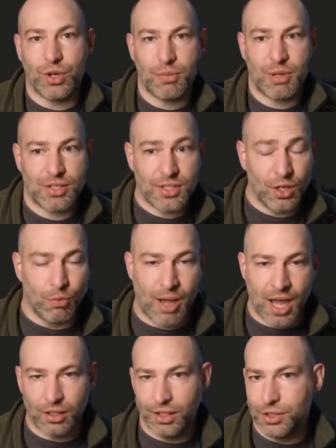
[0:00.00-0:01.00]
that
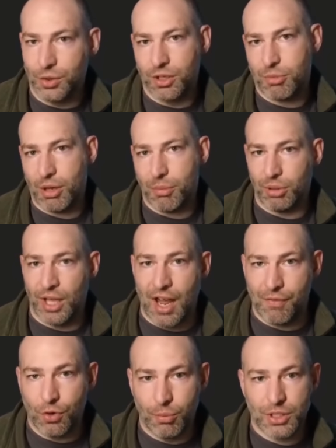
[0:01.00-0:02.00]
context windows could
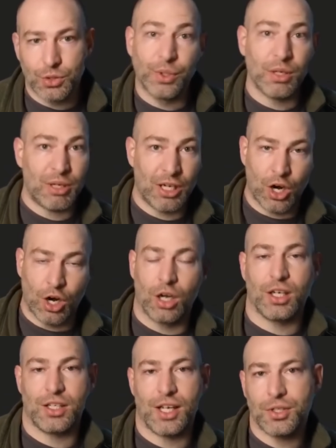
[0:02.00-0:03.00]
be
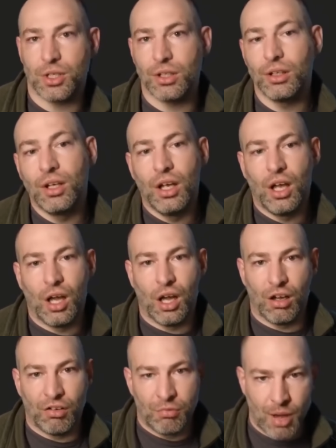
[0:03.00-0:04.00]
substantially larger than
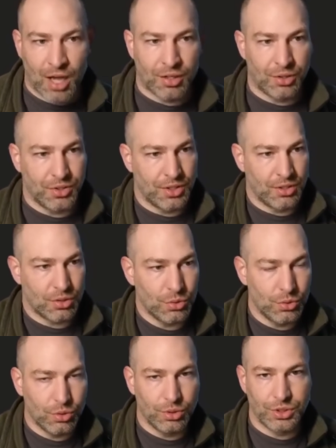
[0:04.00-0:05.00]
people expect,
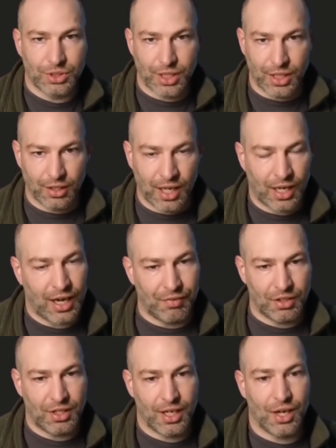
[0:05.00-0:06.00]
maybe up to 2
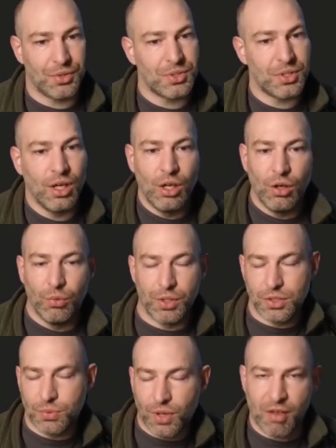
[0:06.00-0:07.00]
million tokens.
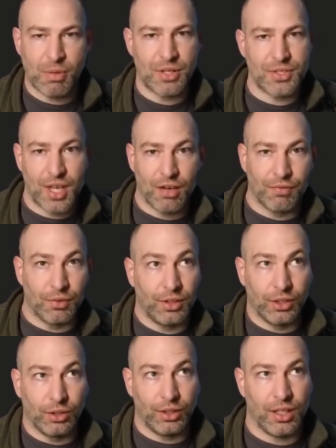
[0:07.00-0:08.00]
And there are reports
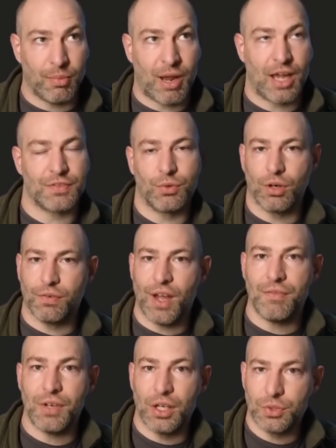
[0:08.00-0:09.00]
that Google's Gemini
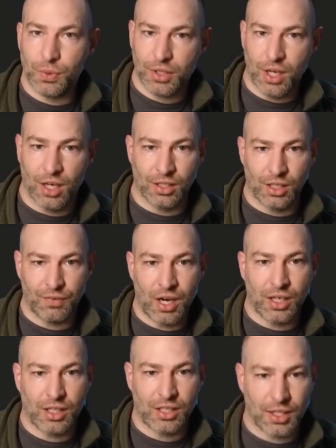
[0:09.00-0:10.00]
model is
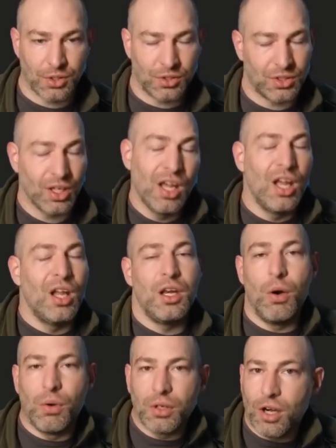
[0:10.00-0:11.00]
targeting 1 million
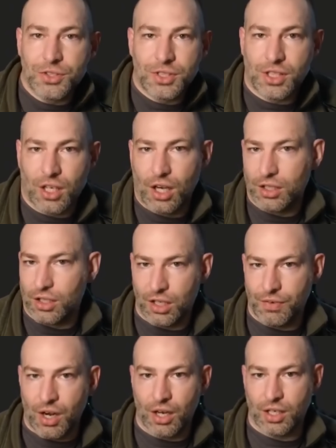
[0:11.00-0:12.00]
plus tokens,
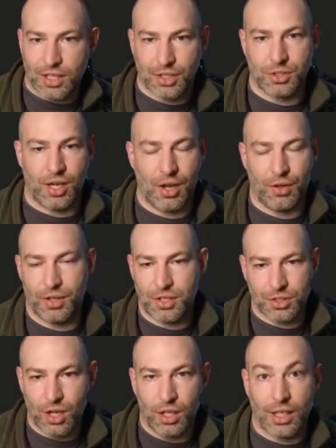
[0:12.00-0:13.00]
so folks assume
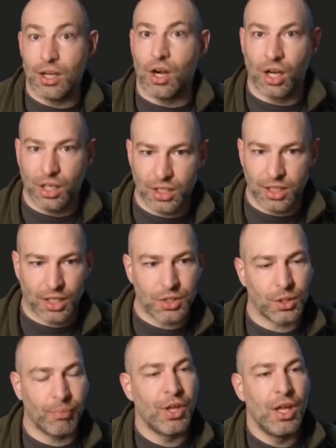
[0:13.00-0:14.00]
OpenAI will
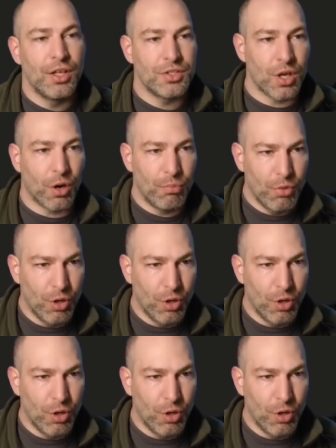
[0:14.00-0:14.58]
match or beat